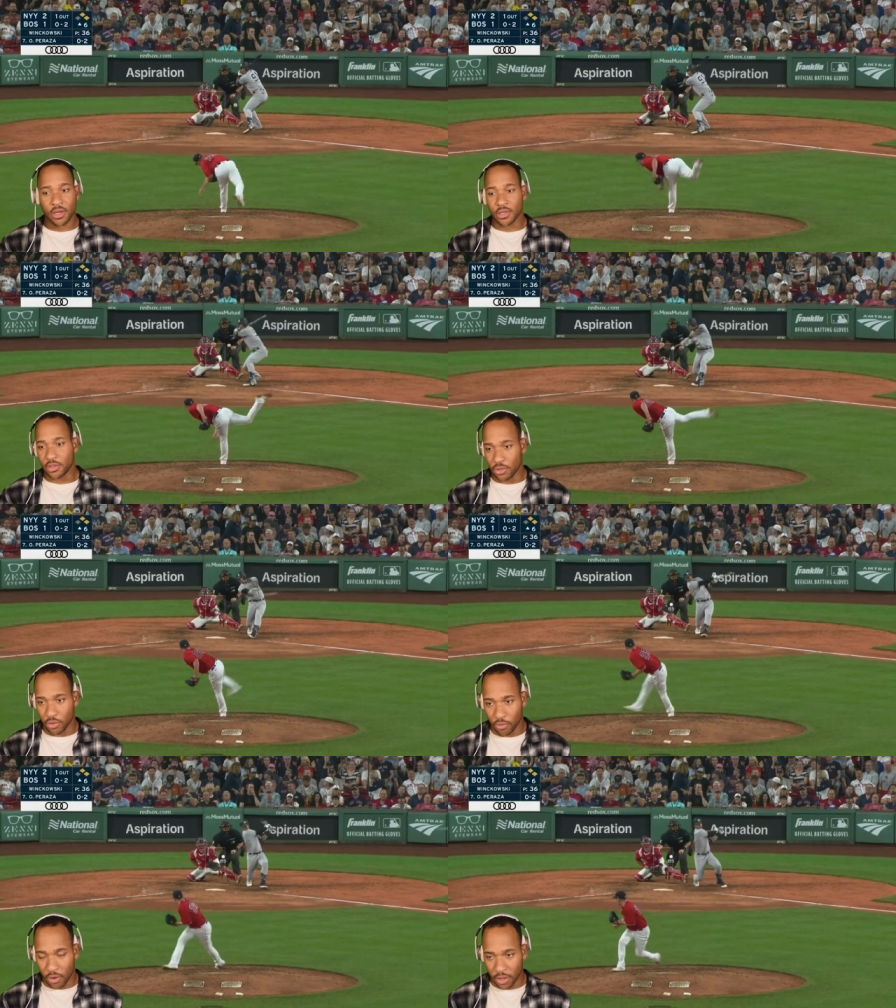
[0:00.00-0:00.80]

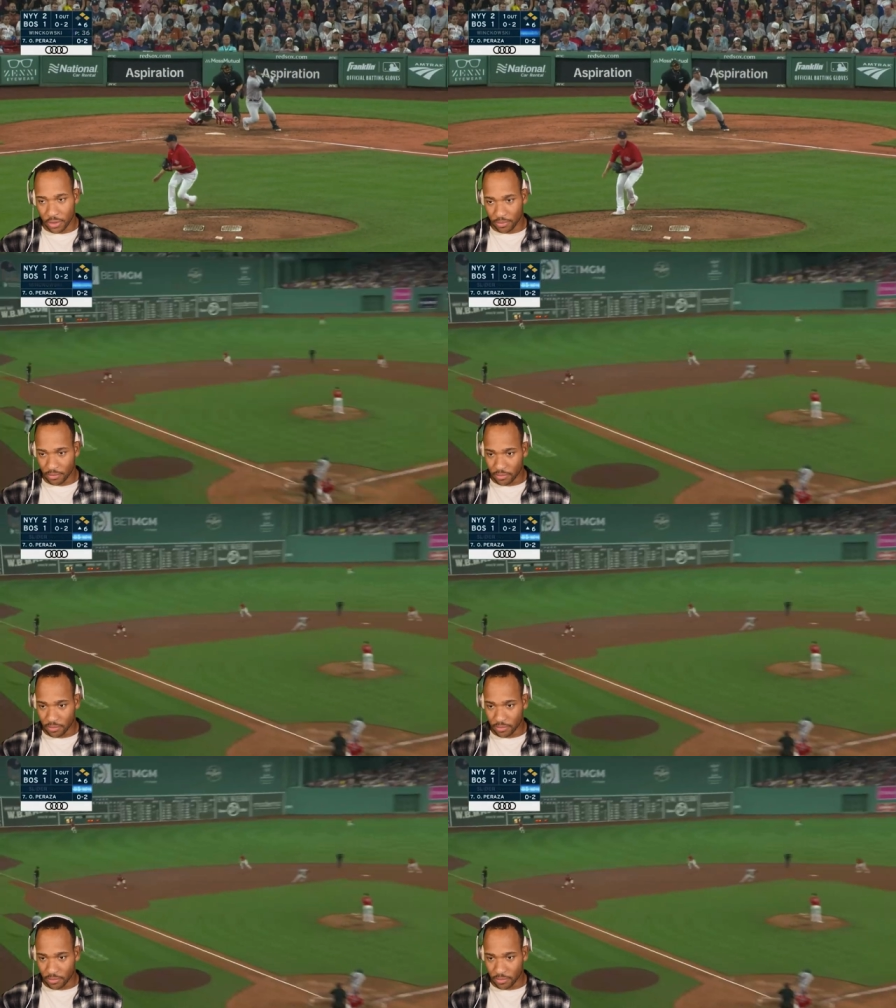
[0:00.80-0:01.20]
2-1.